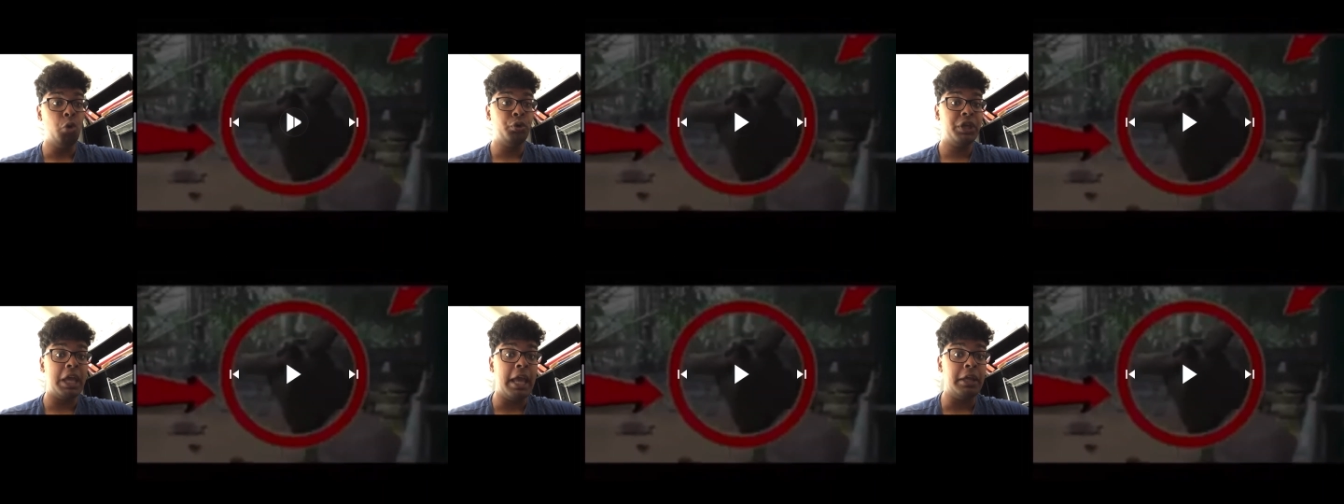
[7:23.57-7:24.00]

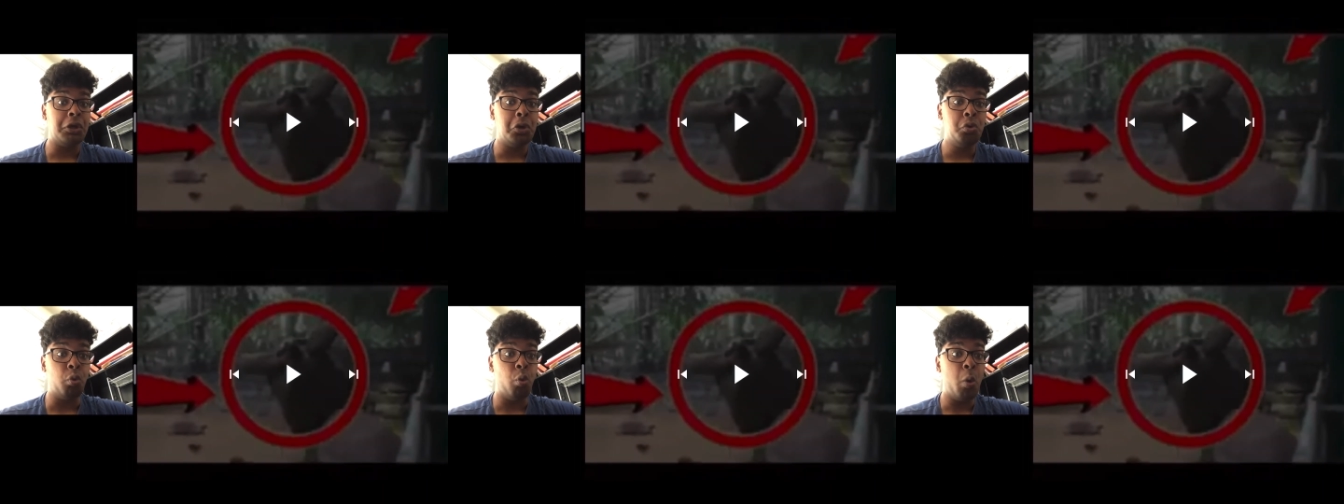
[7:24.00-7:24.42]
okay,
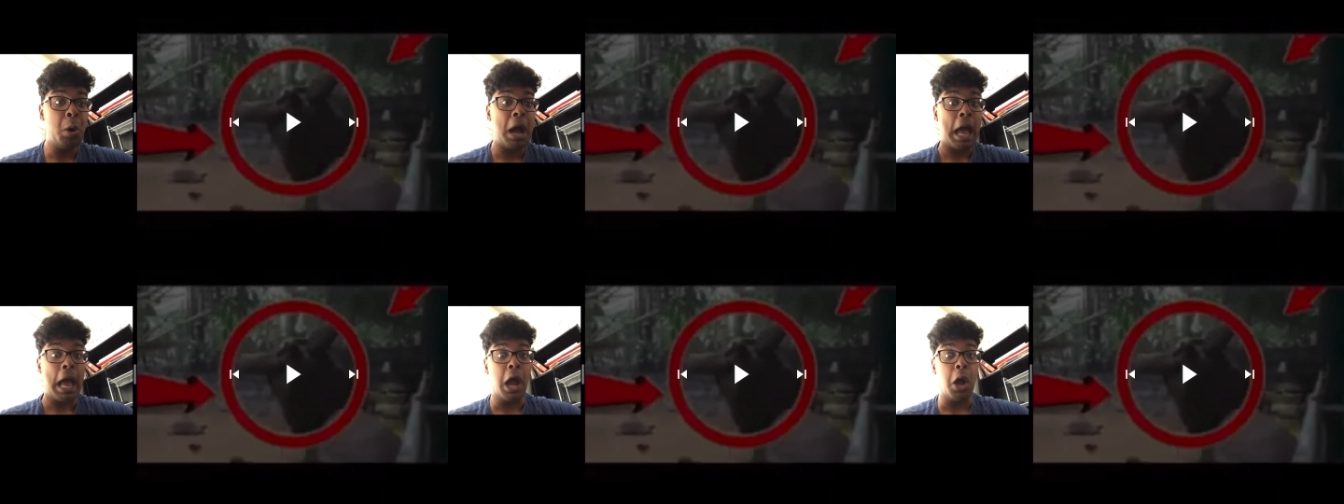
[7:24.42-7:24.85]
oh
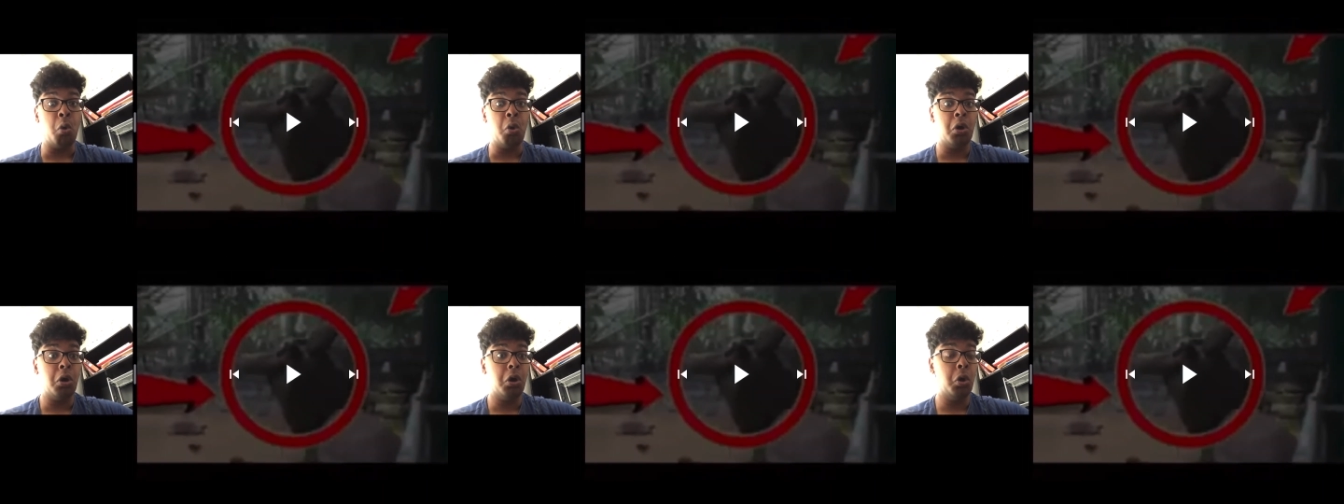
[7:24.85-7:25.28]

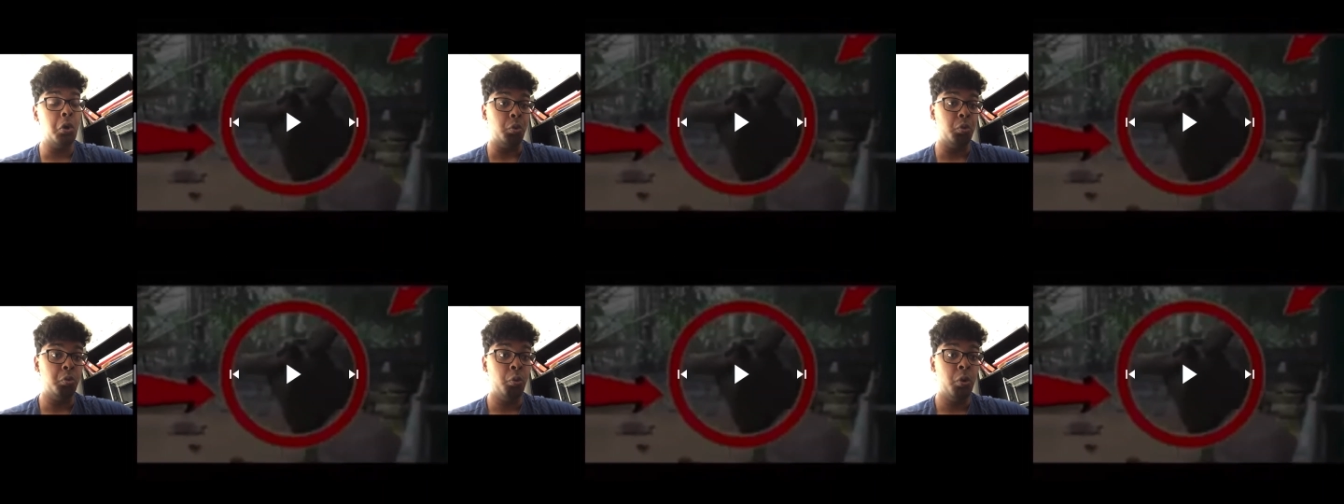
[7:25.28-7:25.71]
wow,
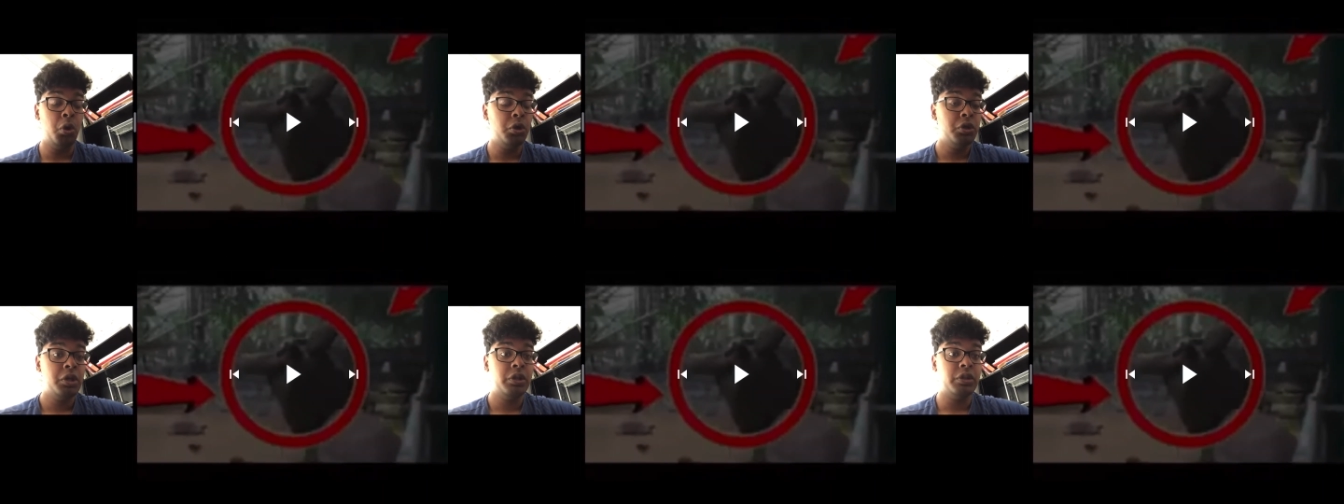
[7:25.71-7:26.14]
oh
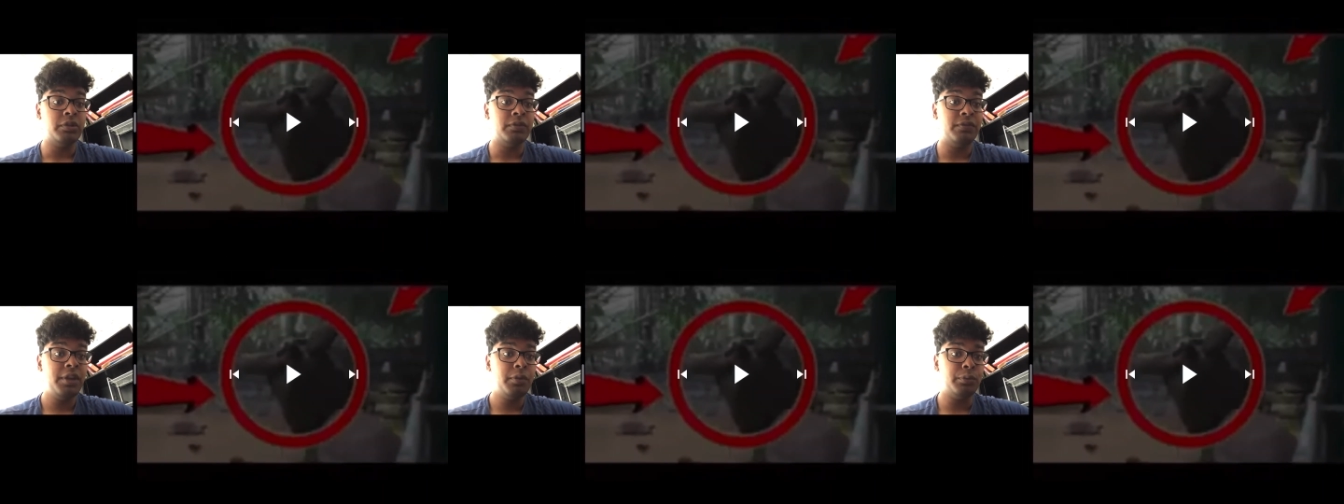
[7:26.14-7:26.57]

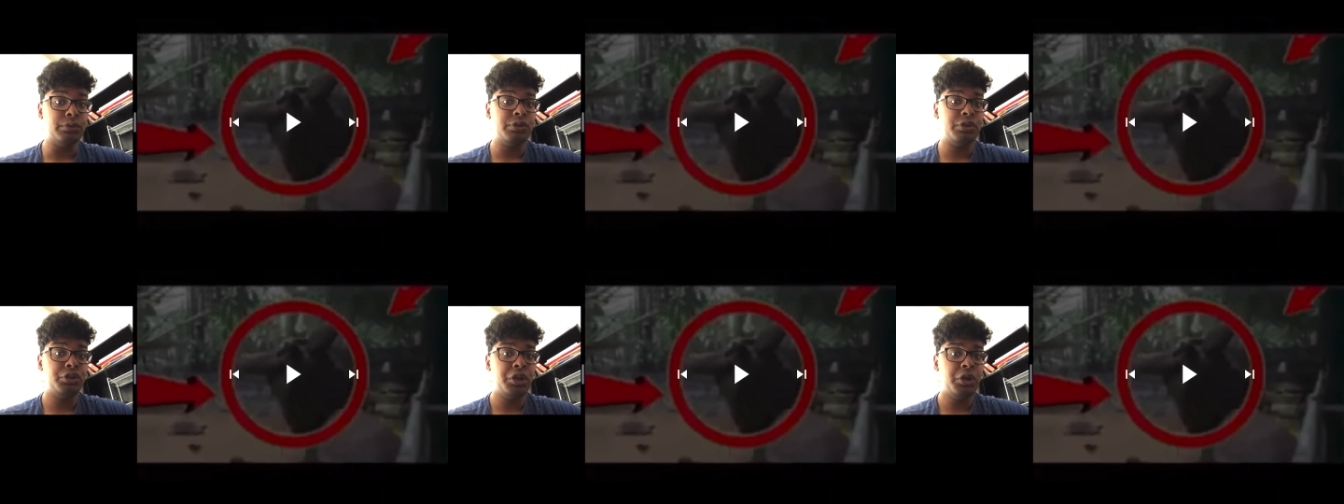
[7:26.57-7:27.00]
this video
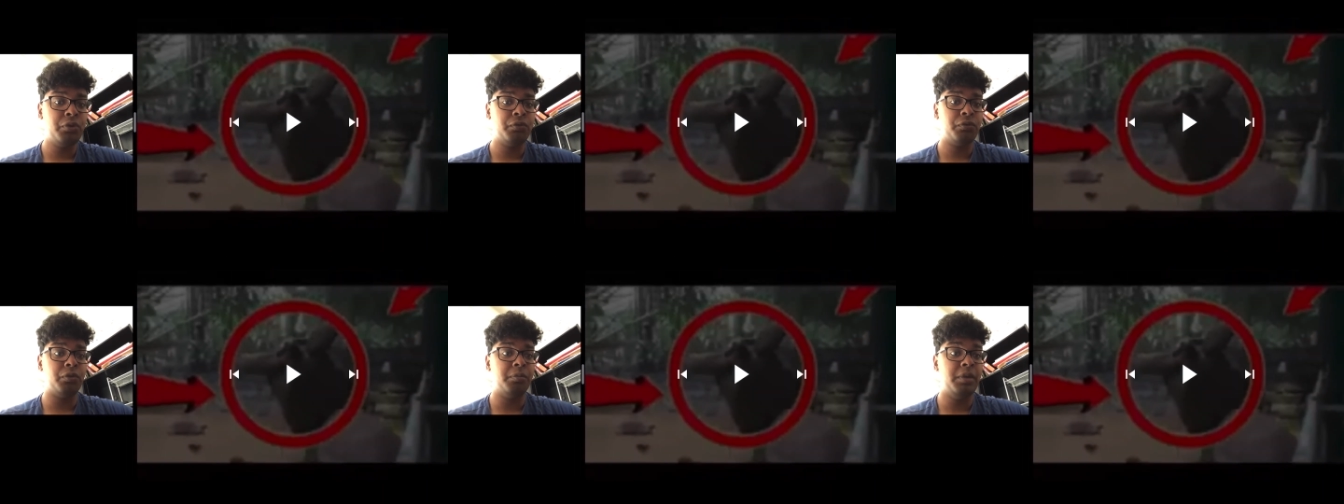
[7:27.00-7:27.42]
was
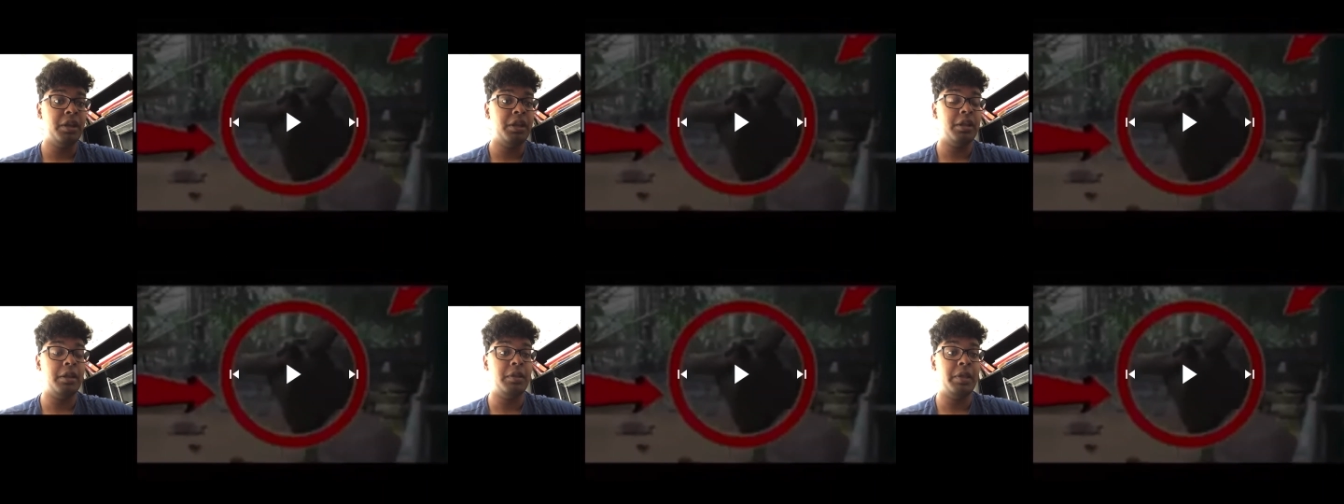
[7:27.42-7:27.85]
chill for a
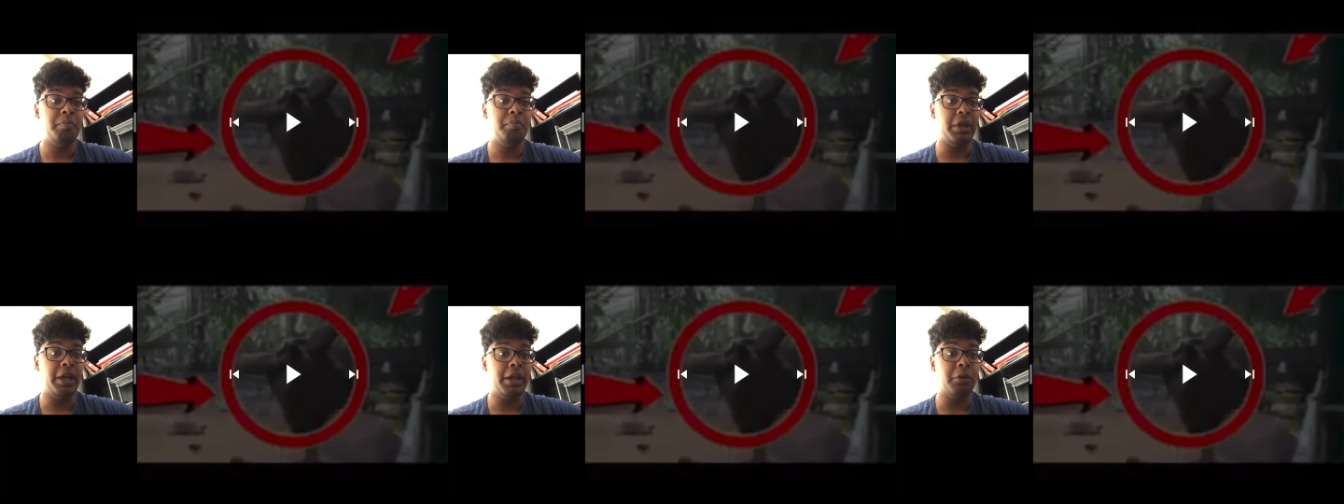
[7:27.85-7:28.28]
minute, and
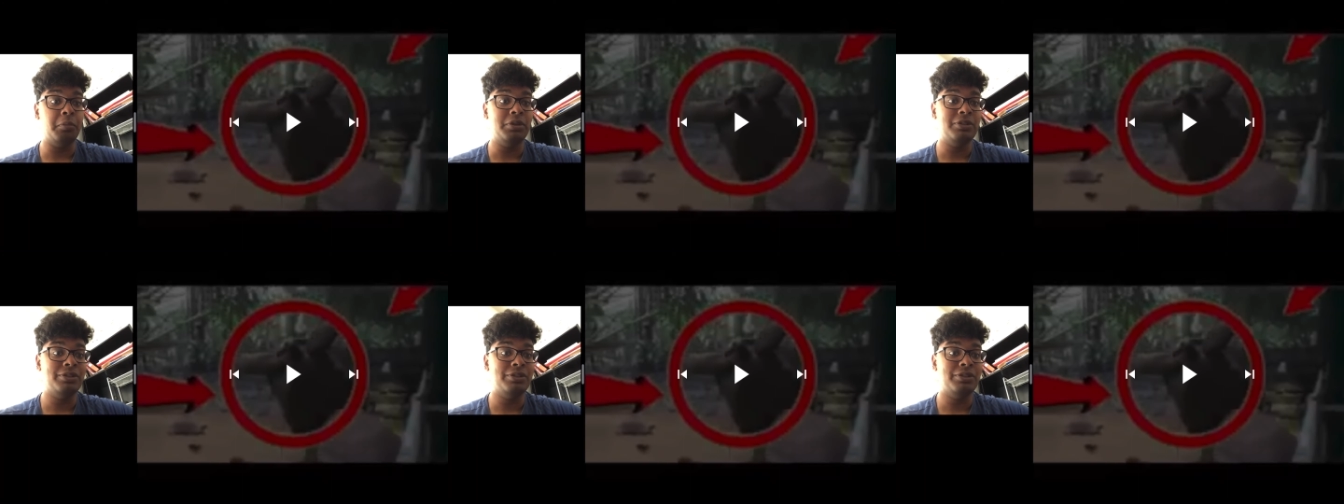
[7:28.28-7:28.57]
then BAM!